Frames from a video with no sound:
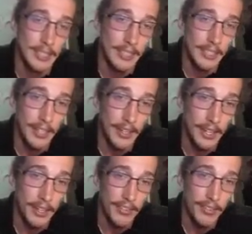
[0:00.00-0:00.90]
There it
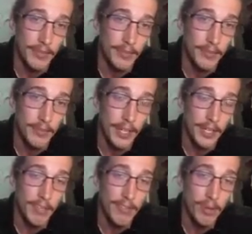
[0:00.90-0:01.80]
is. I
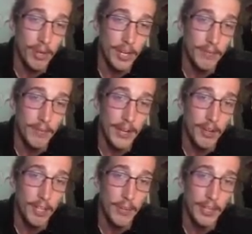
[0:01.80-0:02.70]
go for it. I
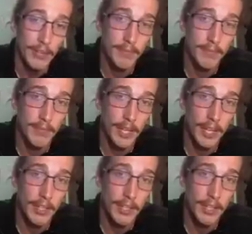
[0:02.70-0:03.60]
don't commit.
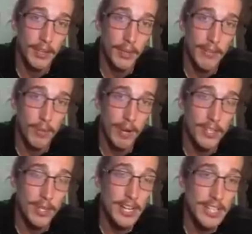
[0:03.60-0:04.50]
And whatever.
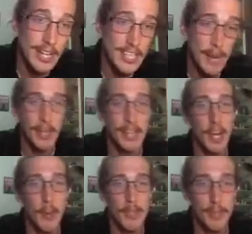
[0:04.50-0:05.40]
So here's that same kid that
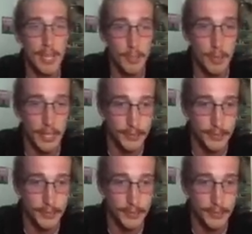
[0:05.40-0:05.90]
almost pinned me